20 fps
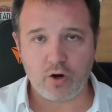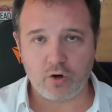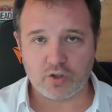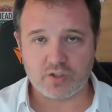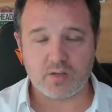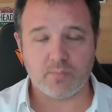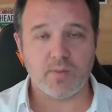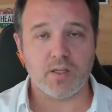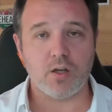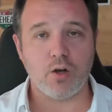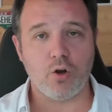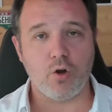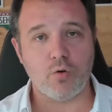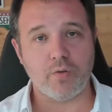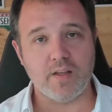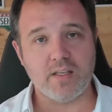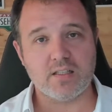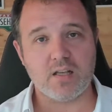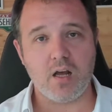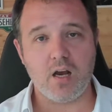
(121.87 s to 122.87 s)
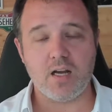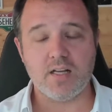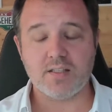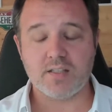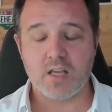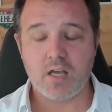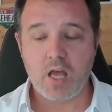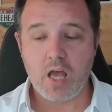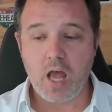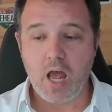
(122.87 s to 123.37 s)
or something along these
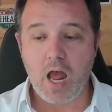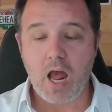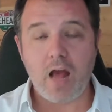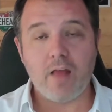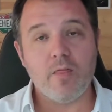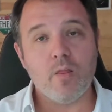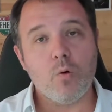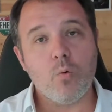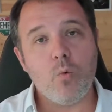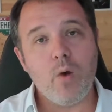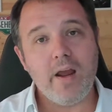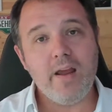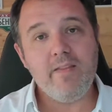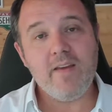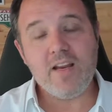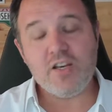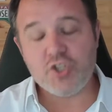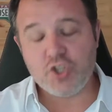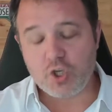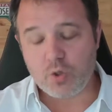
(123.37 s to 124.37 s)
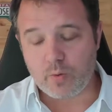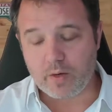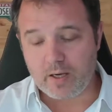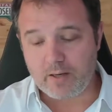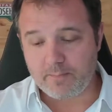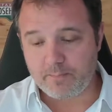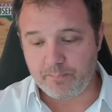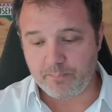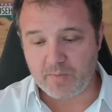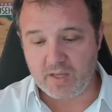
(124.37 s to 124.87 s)
lines. And the way they do
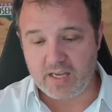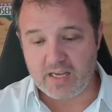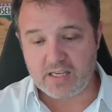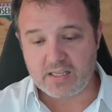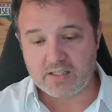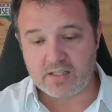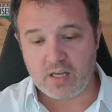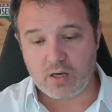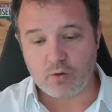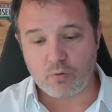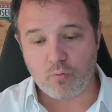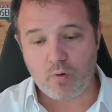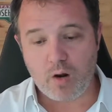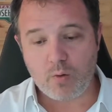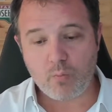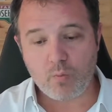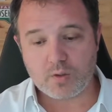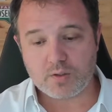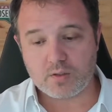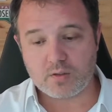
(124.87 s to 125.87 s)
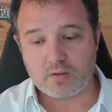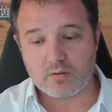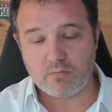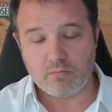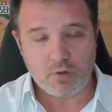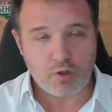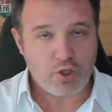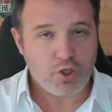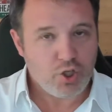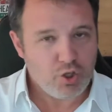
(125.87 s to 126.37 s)
it is they'll run what's
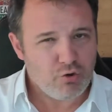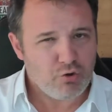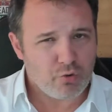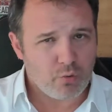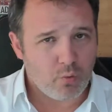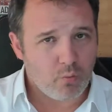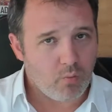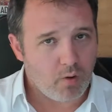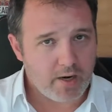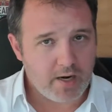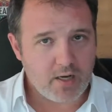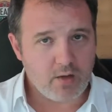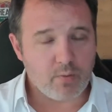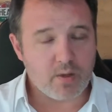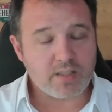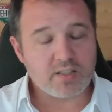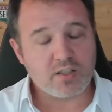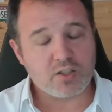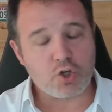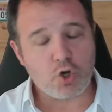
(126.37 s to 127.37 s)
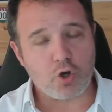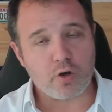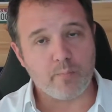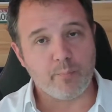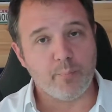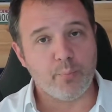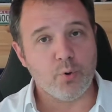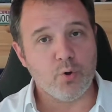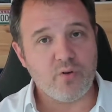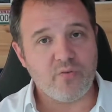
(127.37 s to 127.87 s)
the usual one anyways, is called a
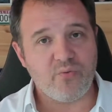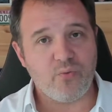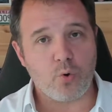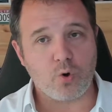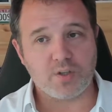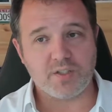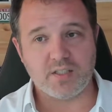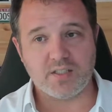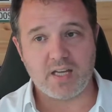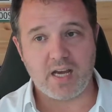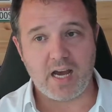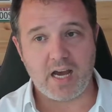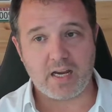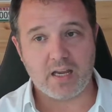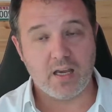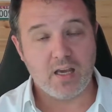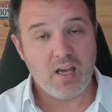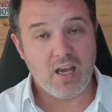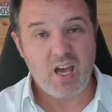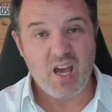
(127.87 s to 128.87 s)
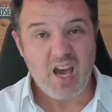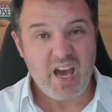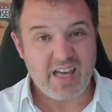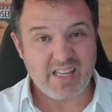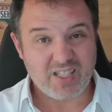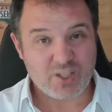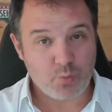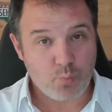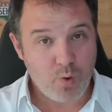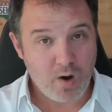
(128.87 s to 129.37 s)
brute force attack.
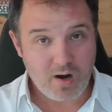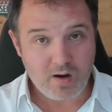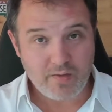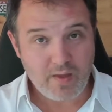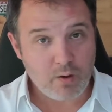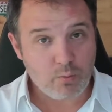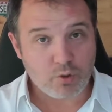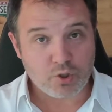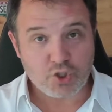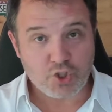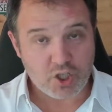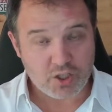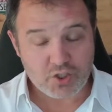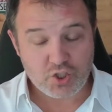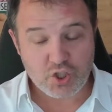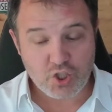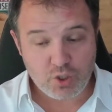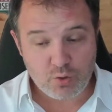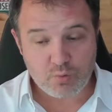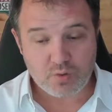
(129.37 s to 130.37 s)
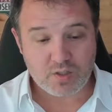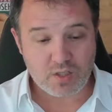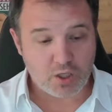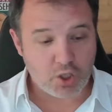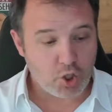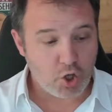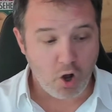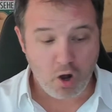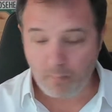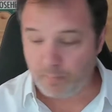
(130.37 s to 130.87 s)
And it's where they will just use the
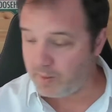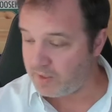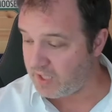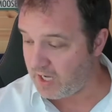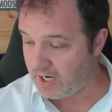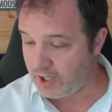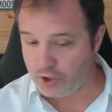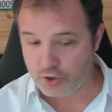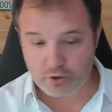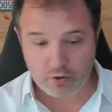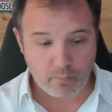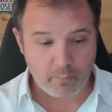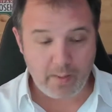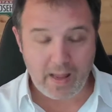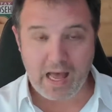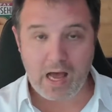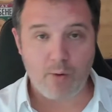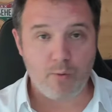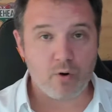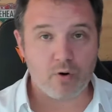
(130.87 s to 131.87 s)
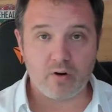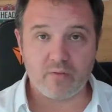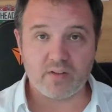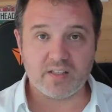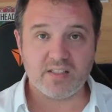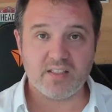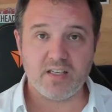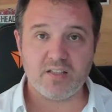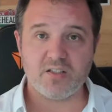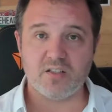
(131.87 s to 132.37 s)
computational power of a
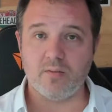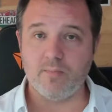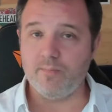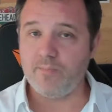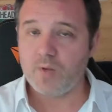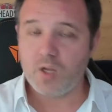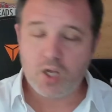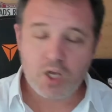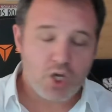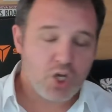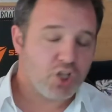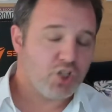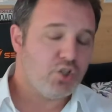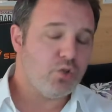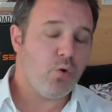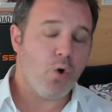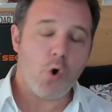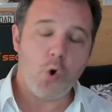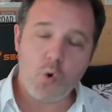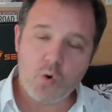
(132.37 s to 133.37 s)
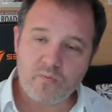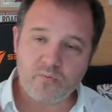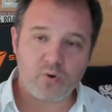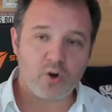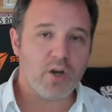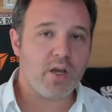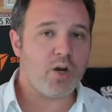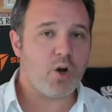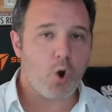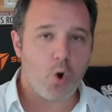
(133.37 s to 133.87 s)
system to
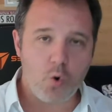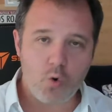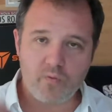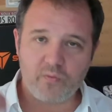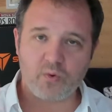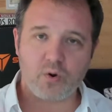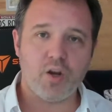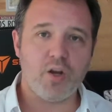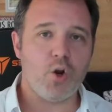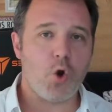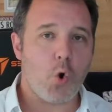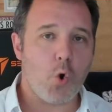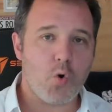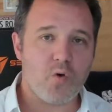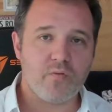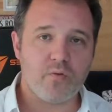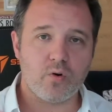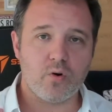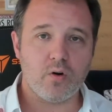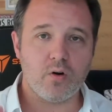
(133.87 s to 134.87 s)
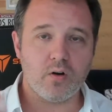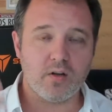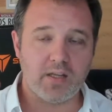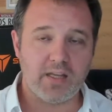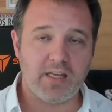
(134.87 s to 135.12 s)
over and over and over